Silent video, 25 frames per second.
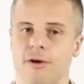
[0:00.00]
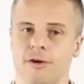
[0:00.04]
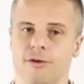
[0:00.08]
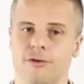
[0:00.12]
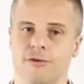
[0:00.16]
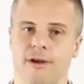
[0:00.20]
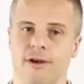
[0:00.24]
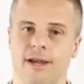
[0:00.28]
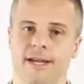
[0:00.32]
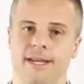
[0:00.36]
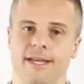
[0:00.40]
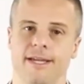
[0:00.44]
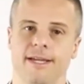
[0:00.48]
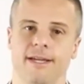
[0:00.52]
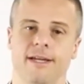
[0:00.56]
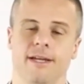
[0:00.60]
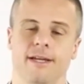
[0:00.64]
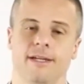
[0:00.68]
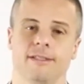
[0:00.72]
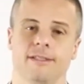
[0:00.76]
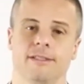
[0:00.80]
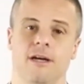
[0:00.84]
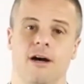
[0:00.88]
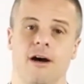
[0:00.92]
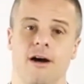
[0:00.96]
Training
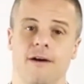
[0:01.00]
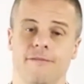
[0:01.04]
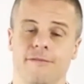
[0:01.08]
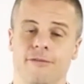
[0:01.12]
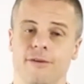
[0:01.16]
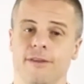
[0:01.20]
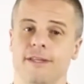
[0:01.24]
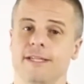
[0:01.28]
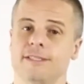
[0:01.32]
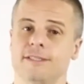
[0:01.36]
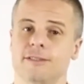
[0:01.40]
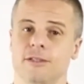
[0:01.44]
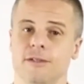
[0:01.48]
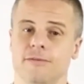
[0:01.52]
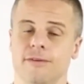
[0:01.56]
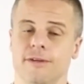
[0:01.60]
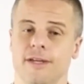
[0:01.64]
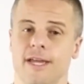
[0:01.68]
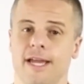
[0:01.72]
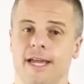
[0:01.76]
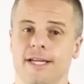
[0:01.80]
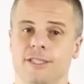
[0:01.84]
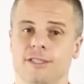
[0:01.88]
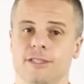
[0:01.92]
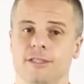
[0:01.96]
to offer these
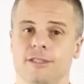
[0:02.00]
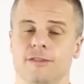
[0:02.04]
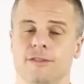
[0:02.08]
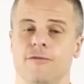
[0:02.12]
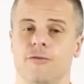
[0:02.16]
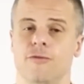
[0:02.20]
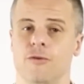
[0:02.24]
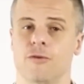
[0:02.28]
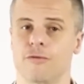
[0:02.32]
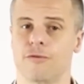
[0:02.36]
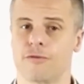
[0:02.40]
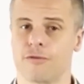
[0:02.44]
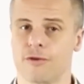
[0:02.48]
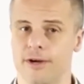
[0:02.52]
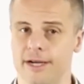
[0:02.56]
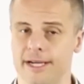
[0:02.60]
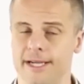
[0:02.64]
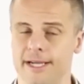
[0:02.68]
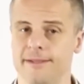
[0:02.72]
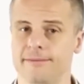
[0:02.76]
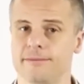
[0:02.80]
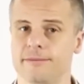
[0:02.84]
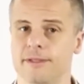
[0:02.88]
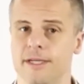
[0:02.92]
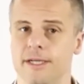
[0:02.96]
certifications for
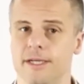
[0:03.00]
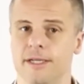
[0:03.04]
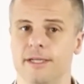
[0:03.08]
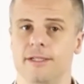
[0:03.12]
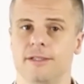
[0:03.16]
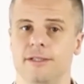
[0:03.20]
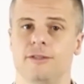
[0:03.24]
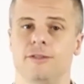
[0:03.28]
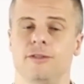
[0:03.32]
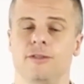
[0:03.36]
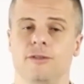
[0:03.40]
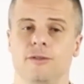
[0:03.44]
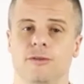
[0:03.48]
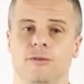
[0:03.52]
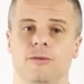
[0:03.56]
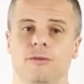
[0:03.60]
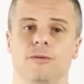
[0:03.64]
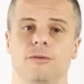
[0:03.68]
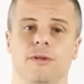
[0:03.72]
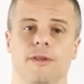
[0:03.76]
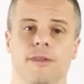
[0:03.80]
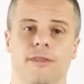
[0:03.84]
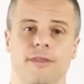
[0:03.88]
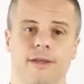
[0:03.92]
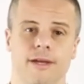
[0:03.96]
free
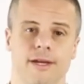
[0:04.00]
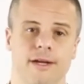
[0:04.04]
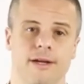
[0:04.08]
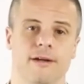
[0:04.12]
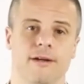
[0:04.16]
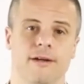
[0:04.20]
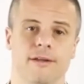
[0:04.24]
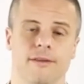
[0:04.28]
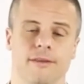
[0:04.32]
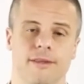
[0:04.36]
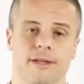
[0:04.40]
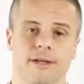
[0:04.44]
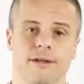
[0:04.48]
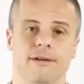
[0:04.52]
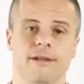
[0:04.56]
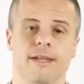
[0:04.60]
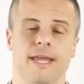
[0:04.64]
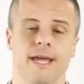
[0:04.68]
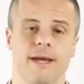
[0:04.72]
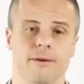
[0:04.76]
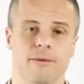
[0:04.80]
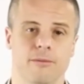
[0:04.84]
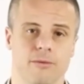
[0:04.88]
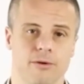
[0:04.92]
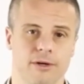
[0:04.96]
to their
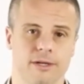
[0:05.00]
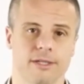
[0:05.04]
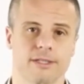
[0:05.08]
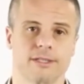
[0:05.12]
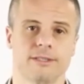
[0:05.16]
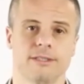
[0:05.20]
network.